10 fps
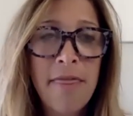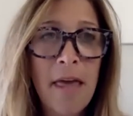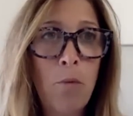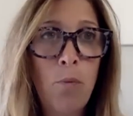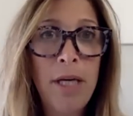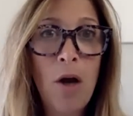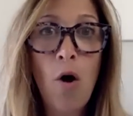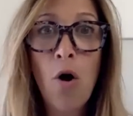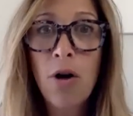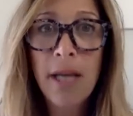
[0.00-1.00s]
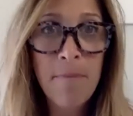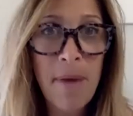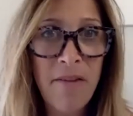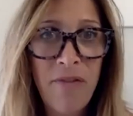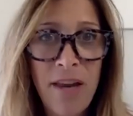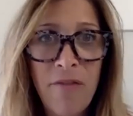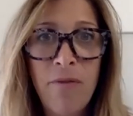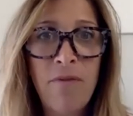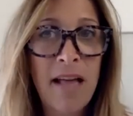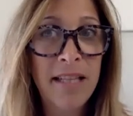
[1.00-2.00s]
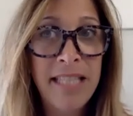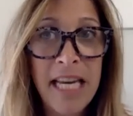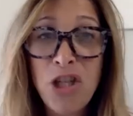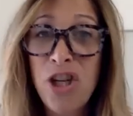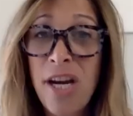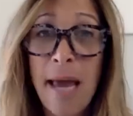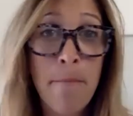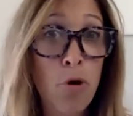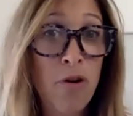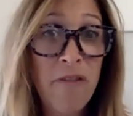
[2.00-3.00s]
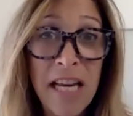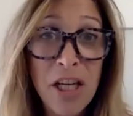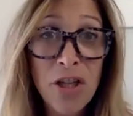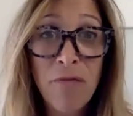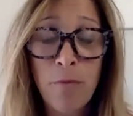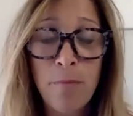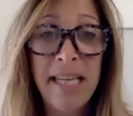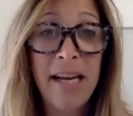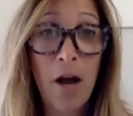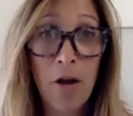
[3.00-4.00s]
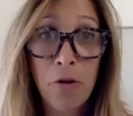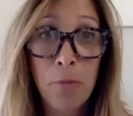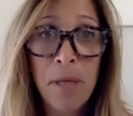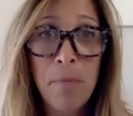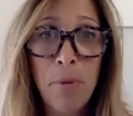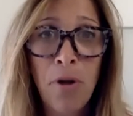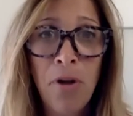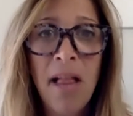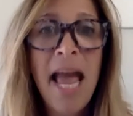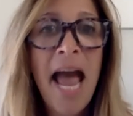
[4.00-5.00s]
that we all can benefit from validation and motivation from seeing other people.